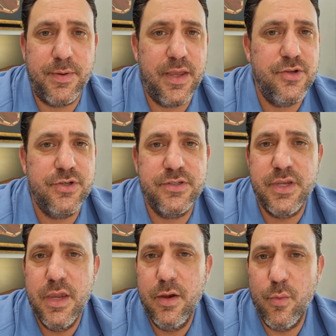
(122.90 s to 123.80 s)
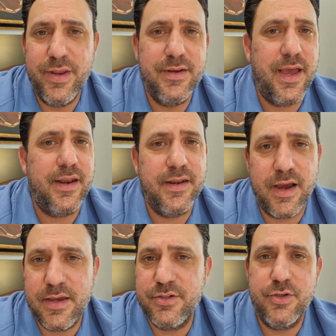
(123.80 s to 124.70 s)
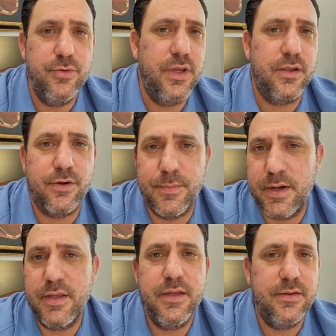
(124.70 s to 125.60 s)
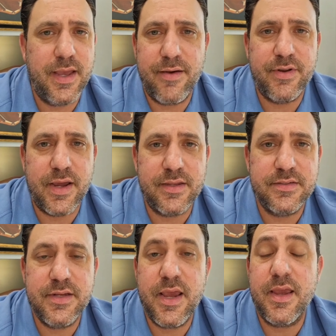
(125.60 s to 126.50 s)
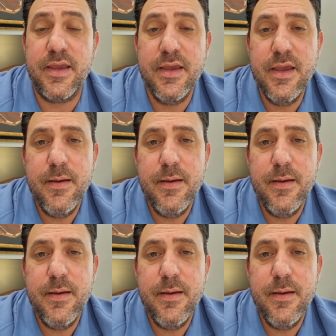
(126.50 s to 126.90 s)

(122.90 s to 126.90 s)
pages. When dad dies, you get your money. Have a nice day.